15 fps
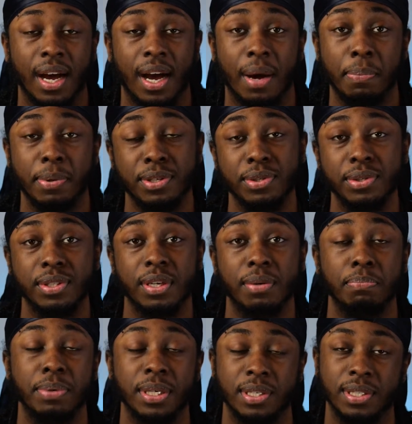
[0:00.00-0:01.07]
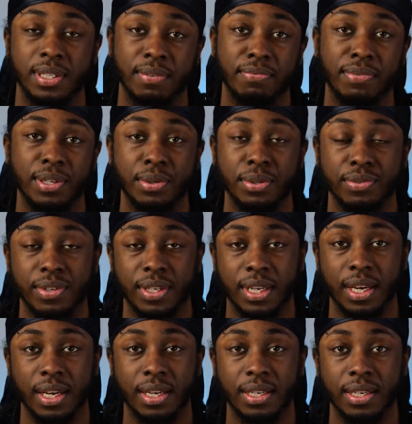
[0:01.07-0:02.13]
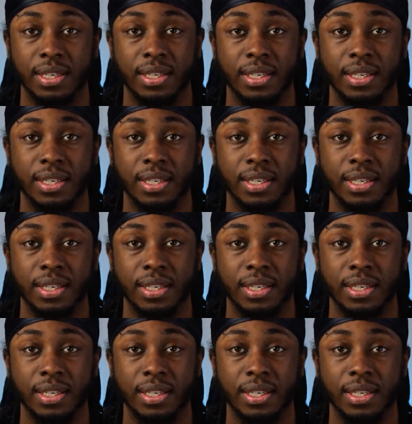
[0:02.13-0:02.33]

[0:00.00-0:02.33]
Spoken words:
I produced some pictures and videos for the client.